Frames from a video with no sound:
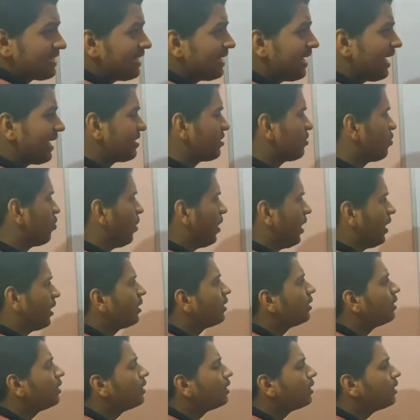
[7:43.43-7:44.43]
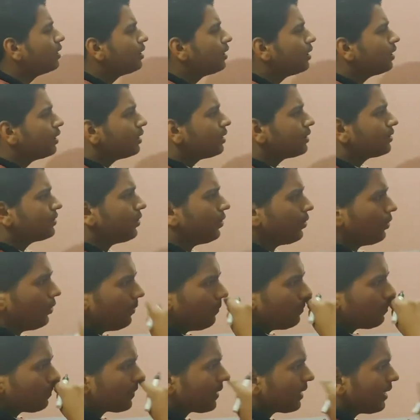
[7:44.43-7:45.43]
square. So
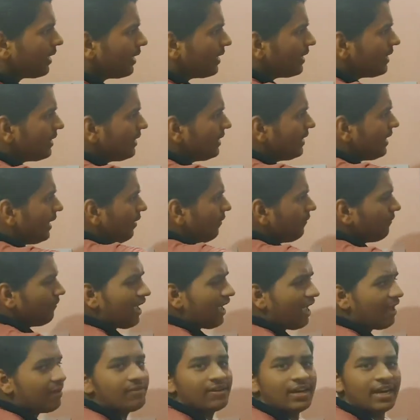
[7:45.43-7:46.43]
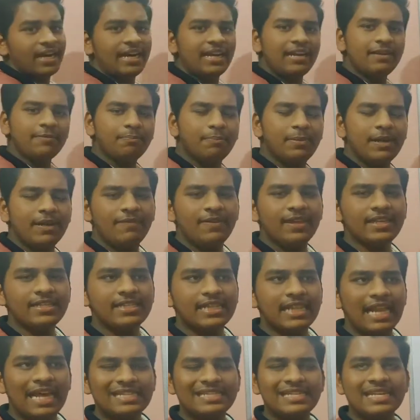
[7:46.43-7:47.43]
we have read in previous
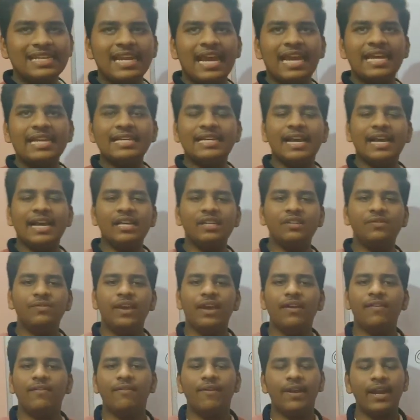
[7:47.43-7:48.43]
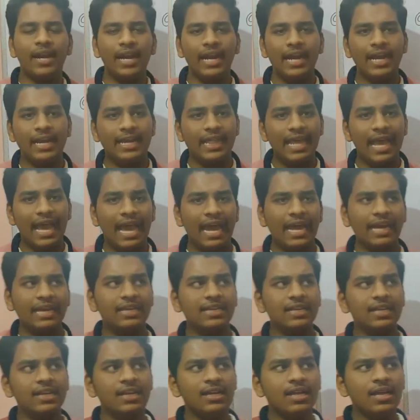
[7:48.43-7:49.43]
class, in 9th class we have read
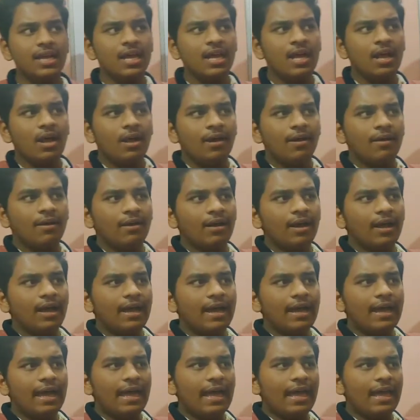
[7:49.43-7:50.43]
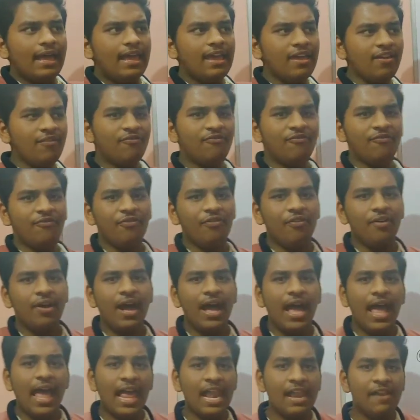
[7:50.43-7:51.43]
that if
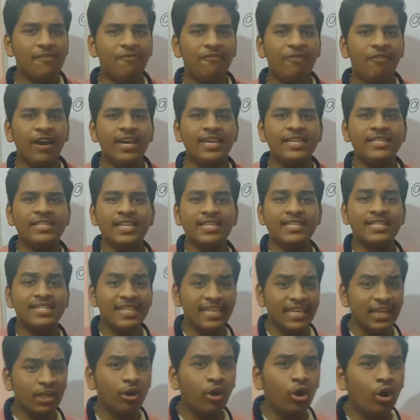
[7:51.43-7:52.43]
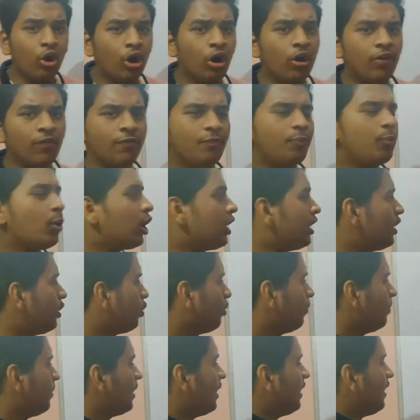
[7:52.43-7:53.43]
alpha is a 0 of
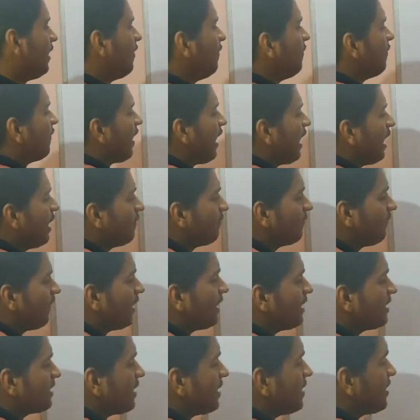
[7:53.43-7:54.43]
polynomial, if alpha is a 0